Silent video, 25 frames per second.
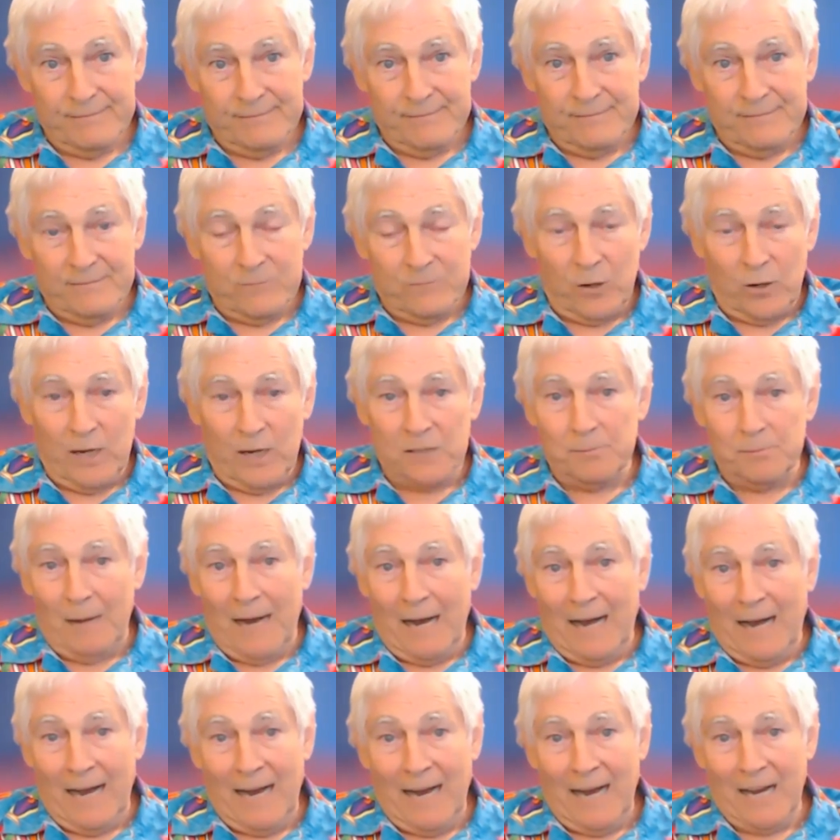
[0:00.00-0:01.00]
For as my
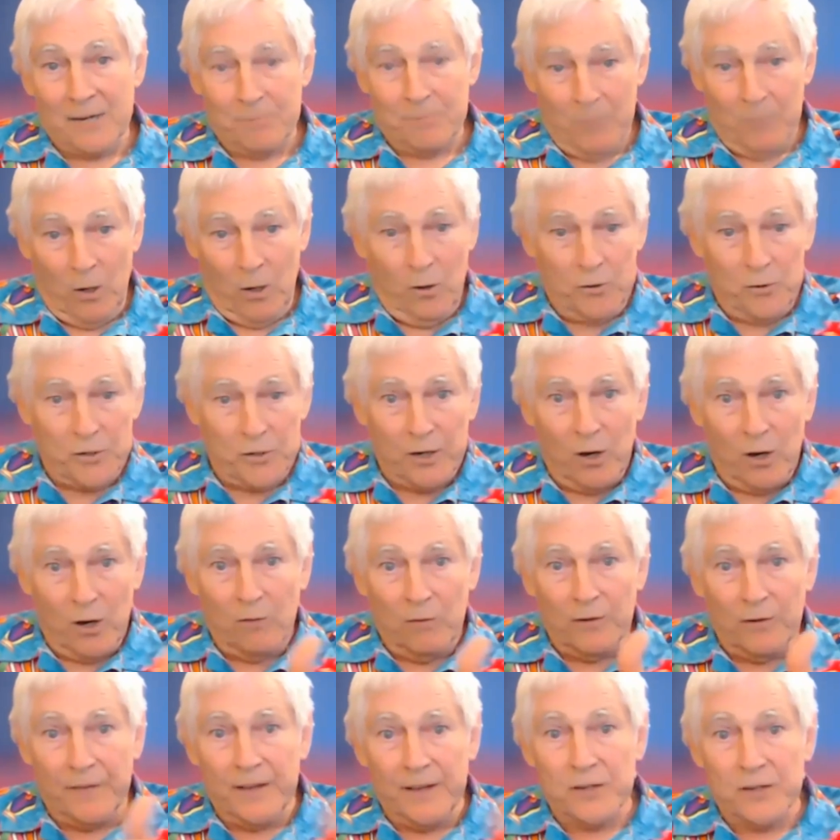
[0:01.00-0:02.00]
eyes mosey
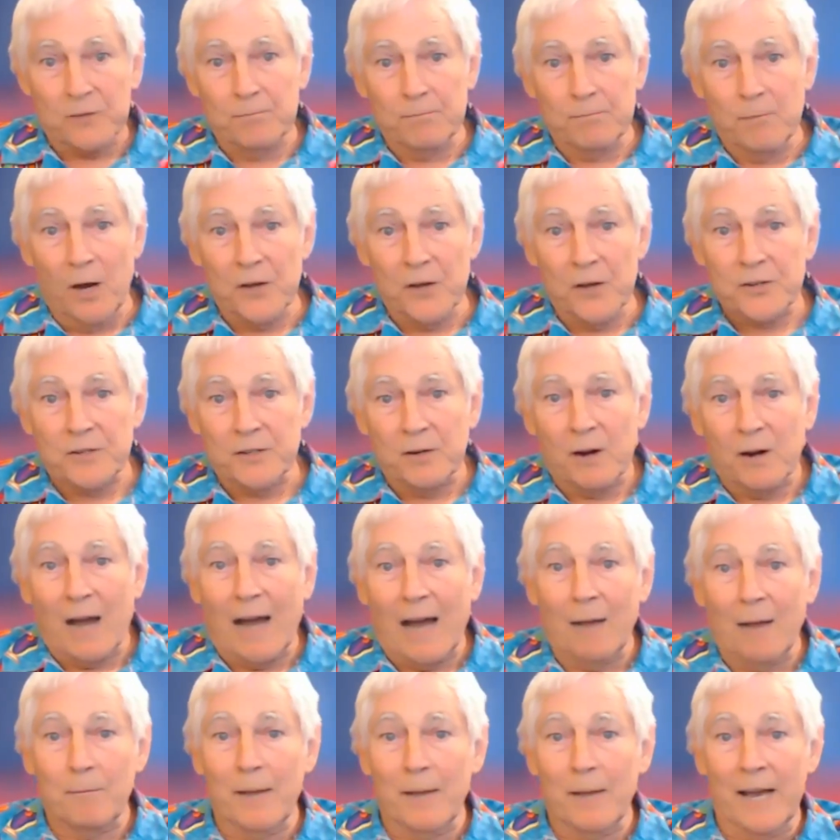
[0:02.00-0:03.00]
over this muster,
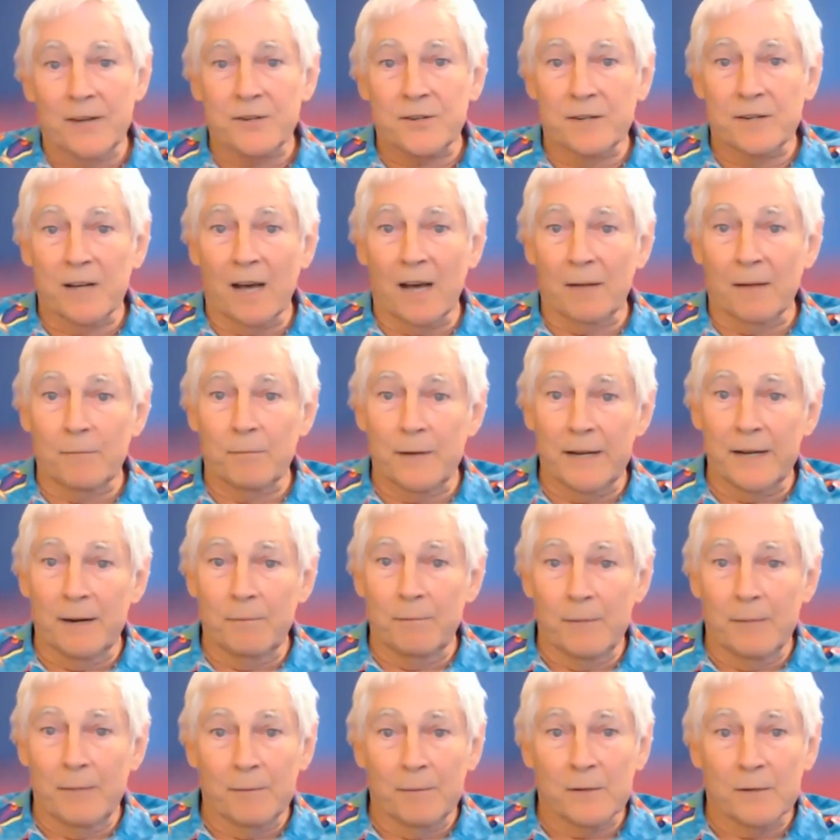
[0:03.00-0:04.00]
I imagine not many
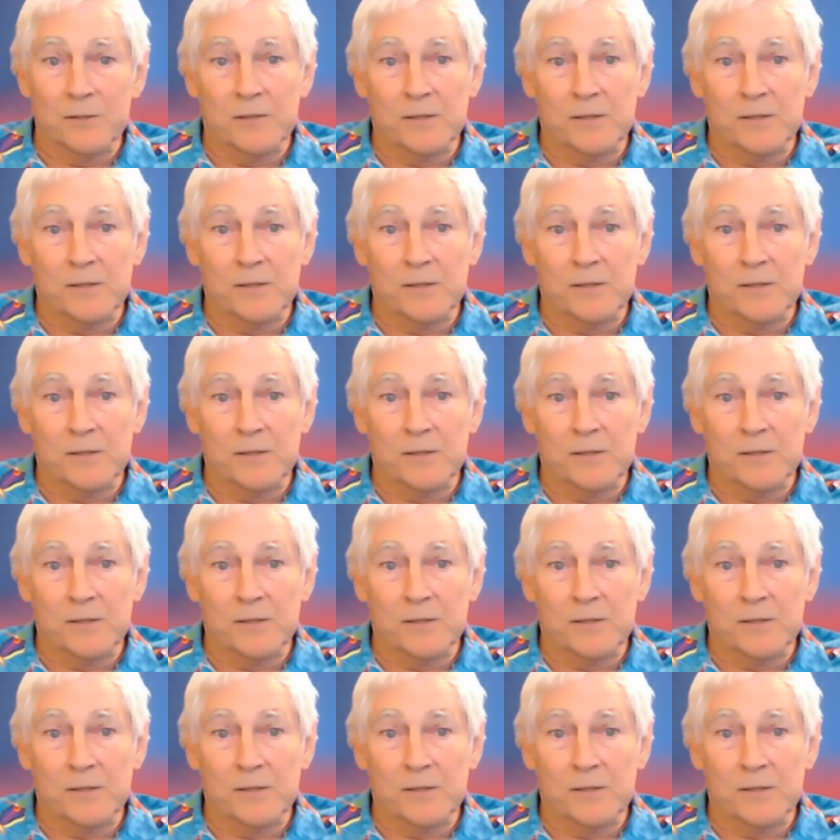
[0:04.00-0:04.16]
members of